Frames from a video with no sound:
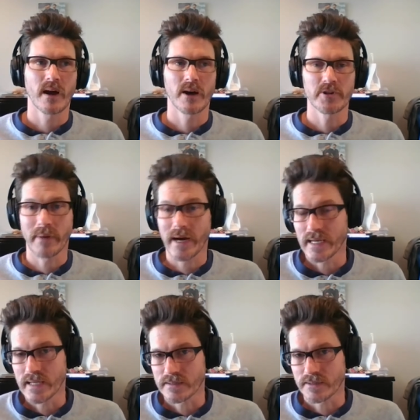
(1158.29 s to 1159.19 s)
Uh, your
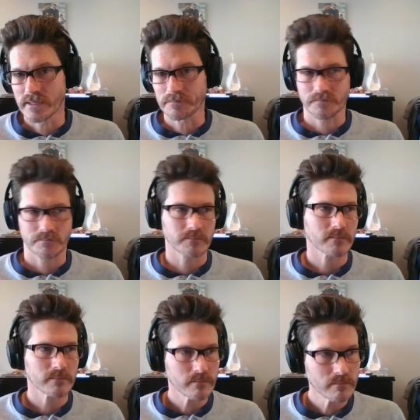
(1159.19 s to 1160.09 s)
body needs sleep.
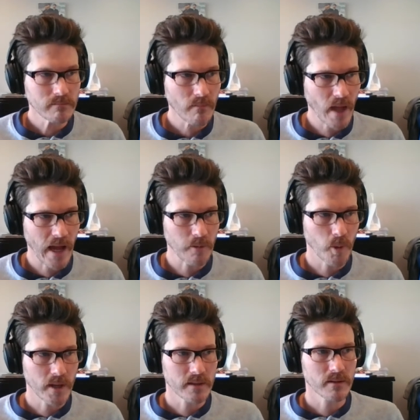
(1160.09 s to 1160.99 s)
I had
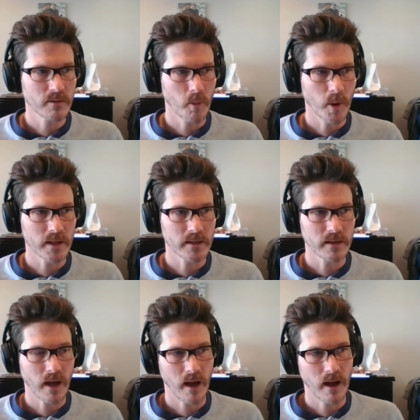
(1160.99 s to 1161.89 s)
one one
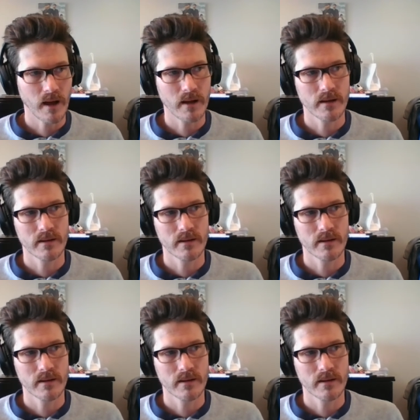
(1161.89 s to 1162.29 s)
uh,